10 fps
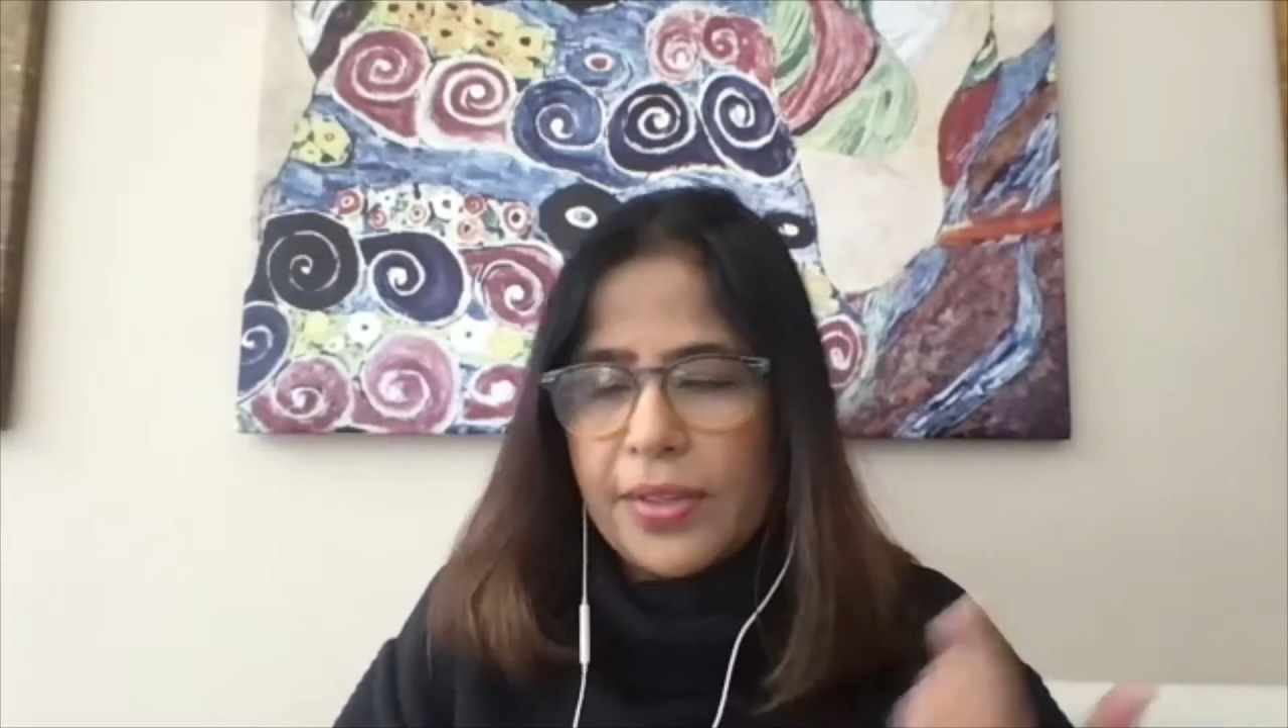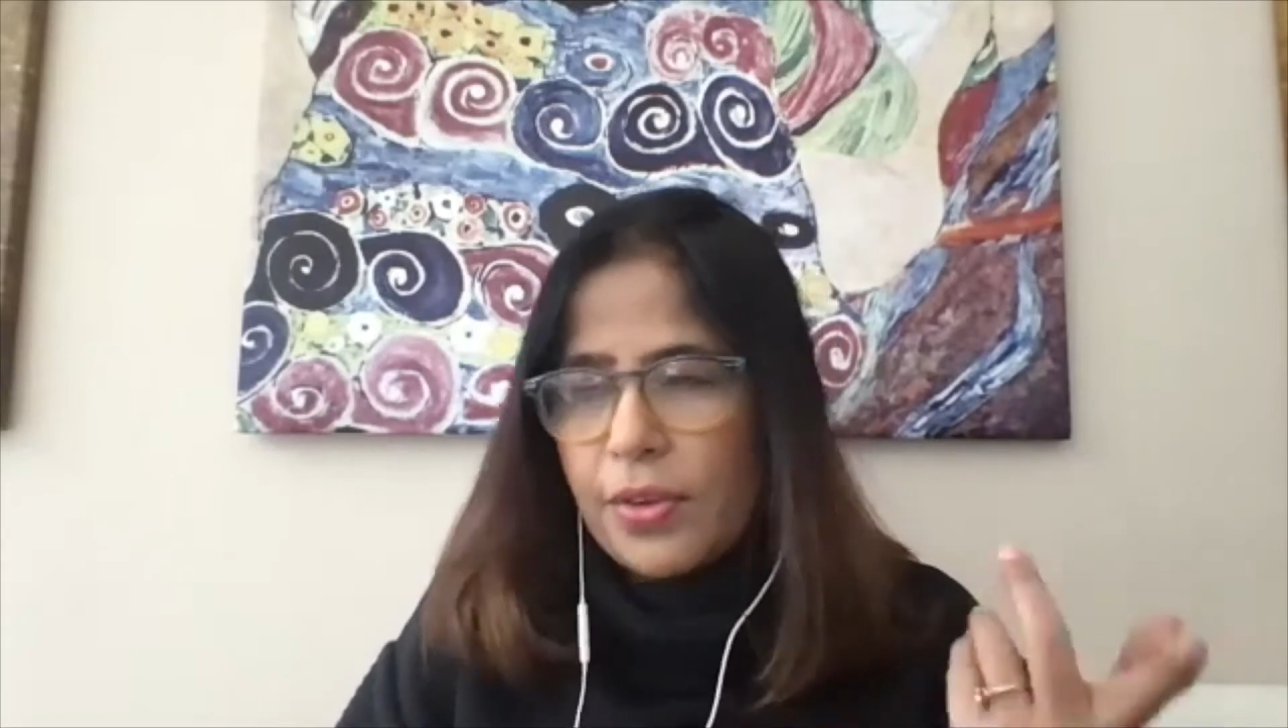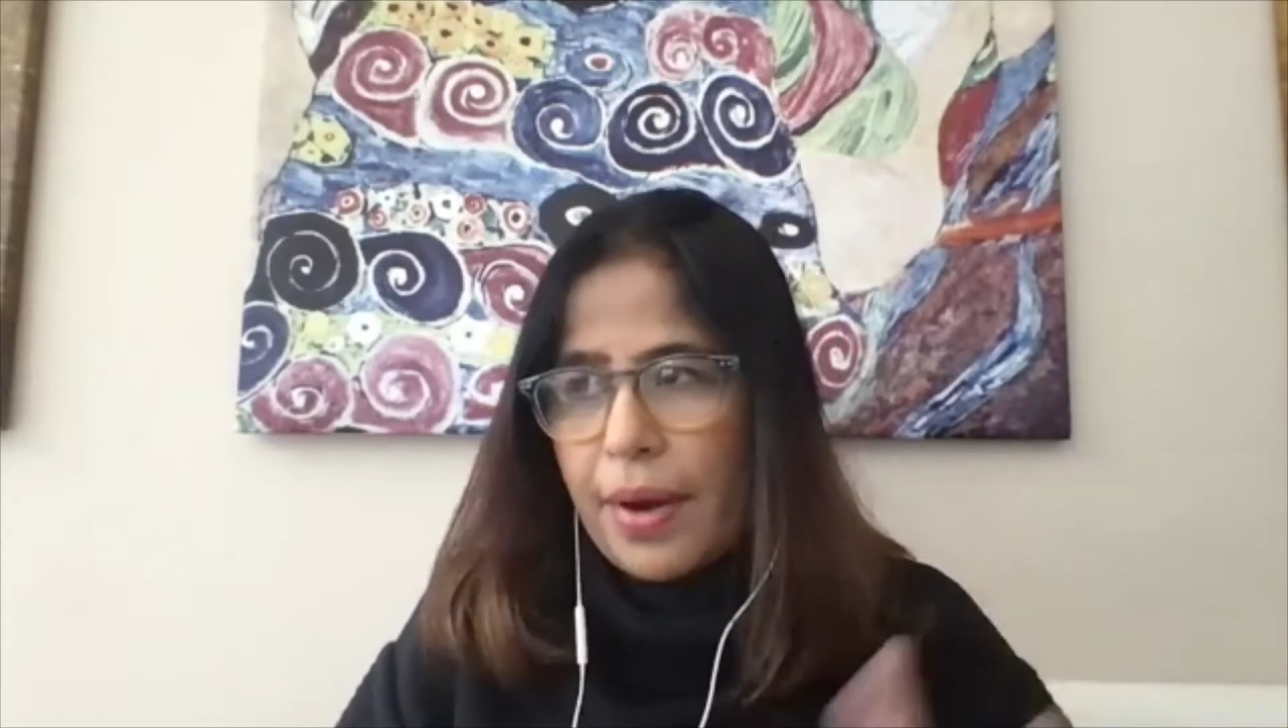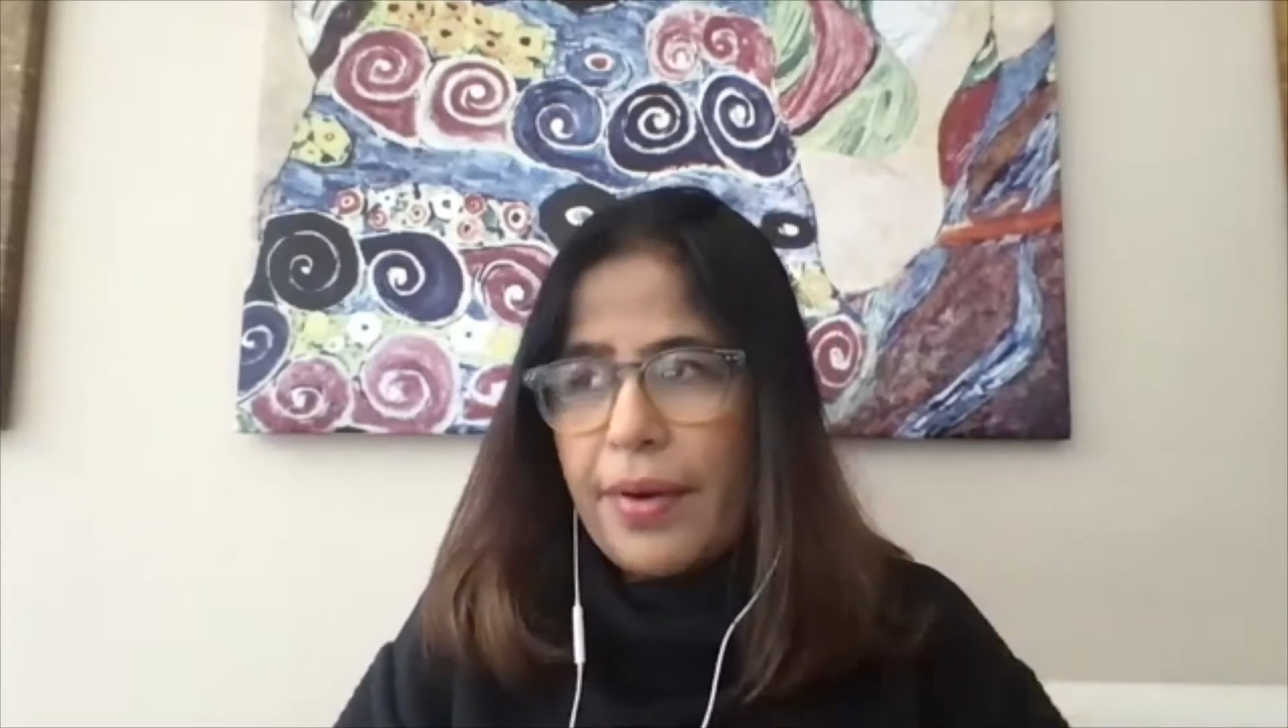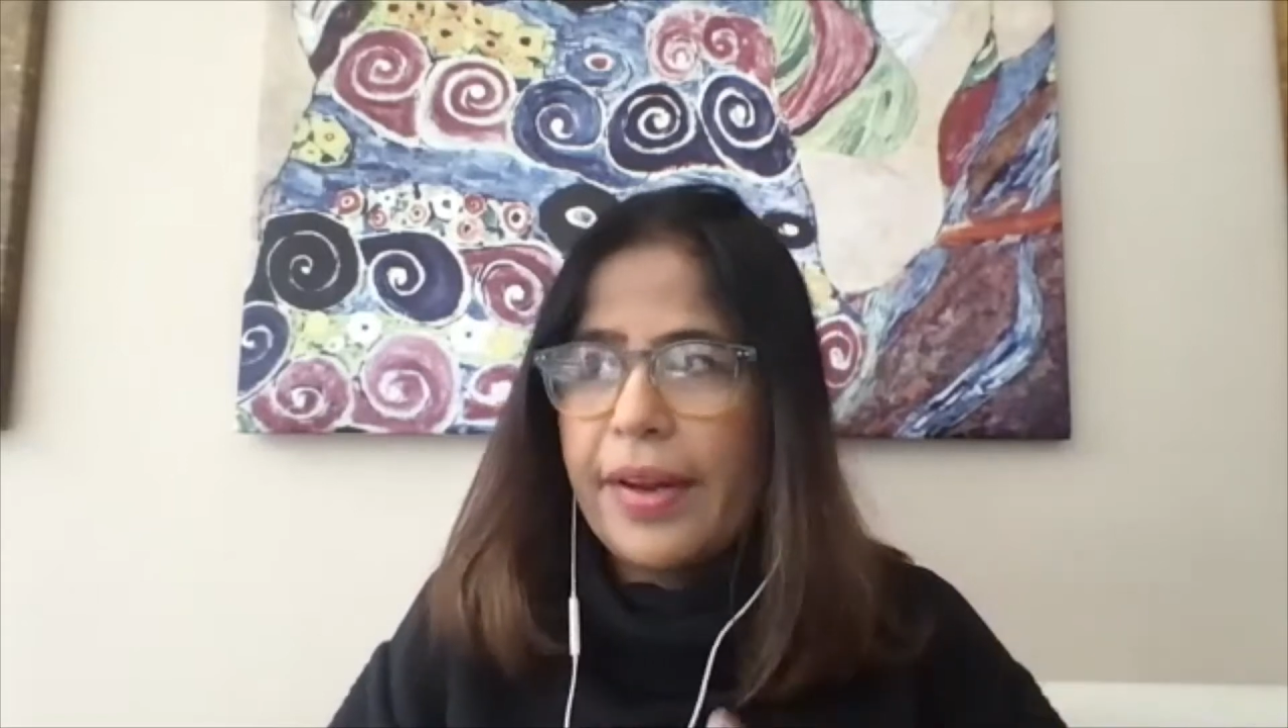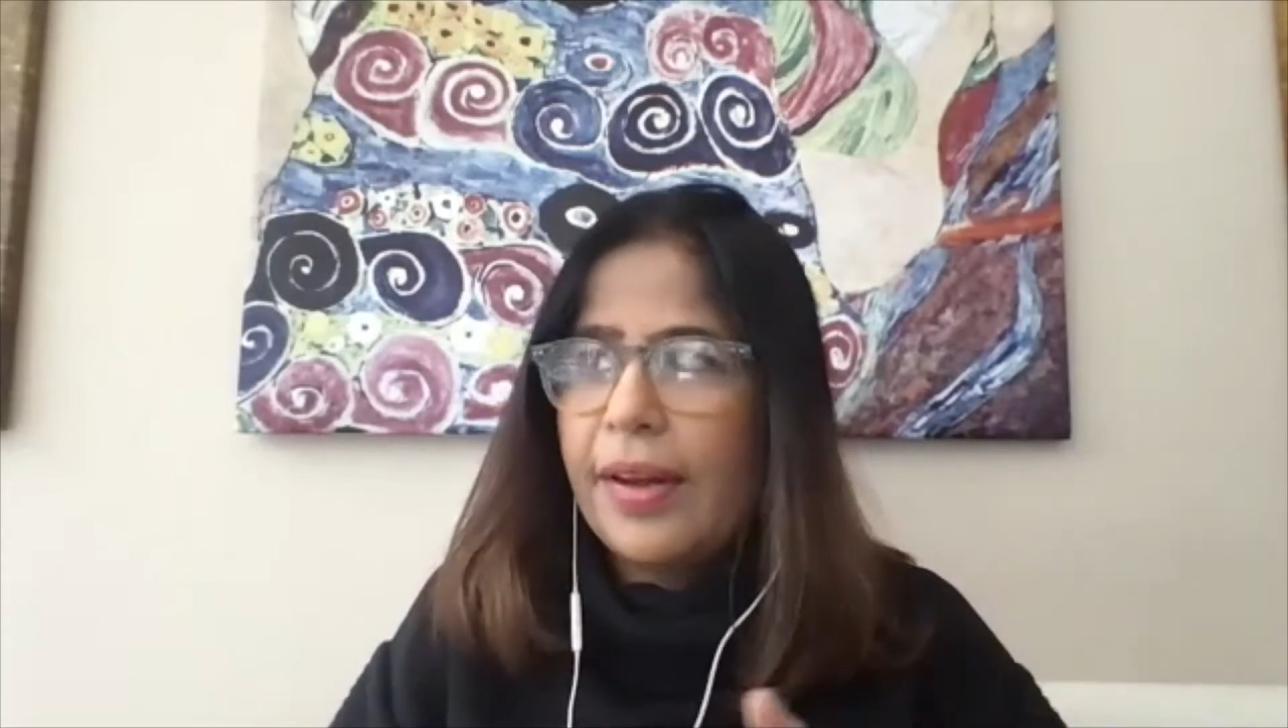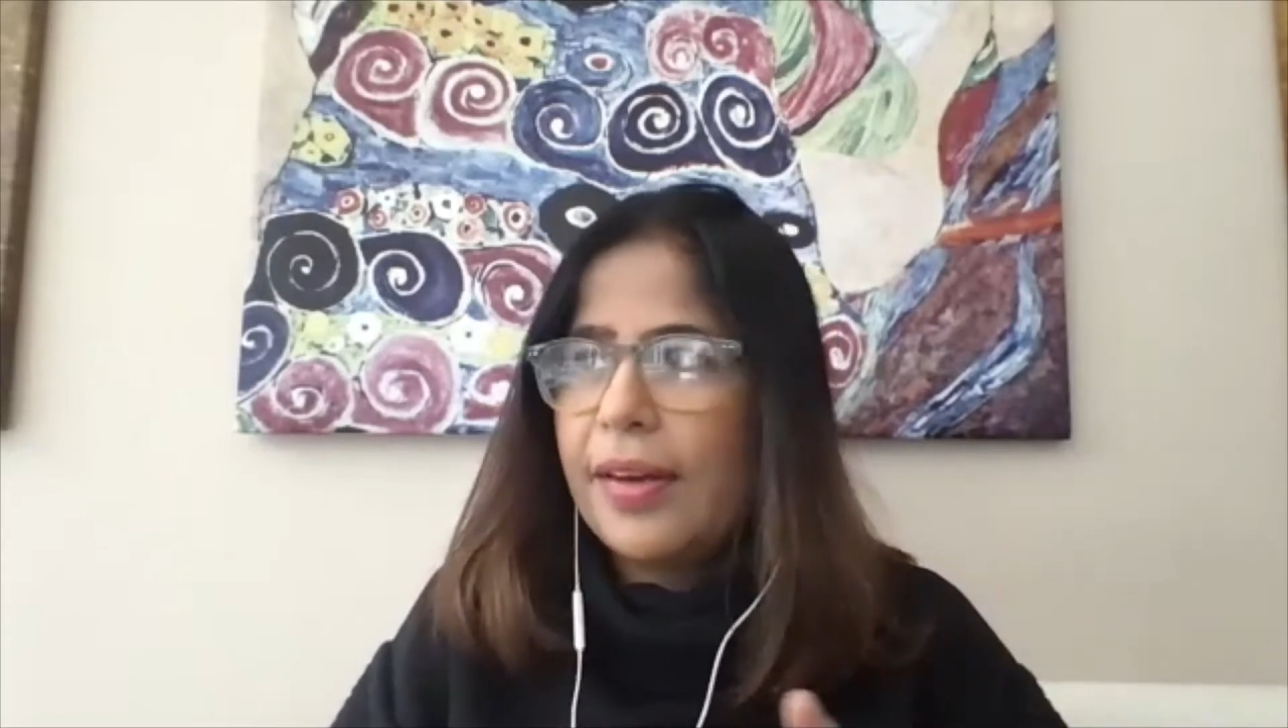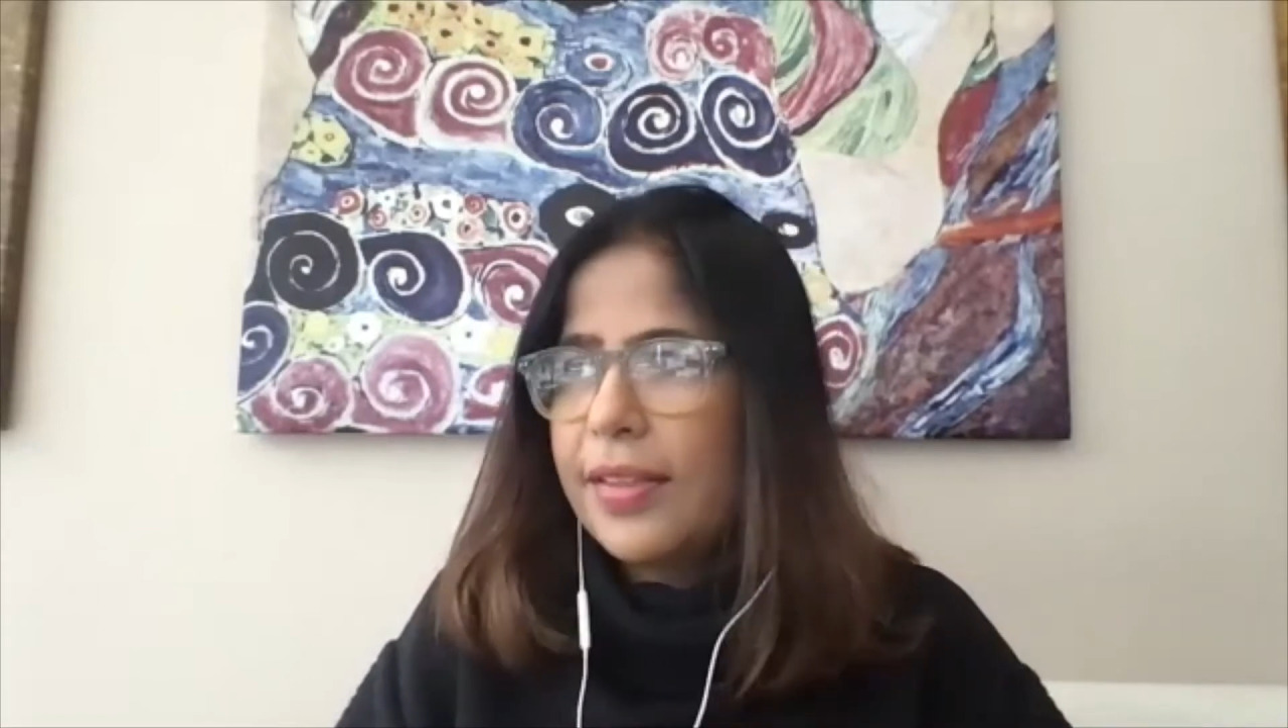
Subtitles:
to America,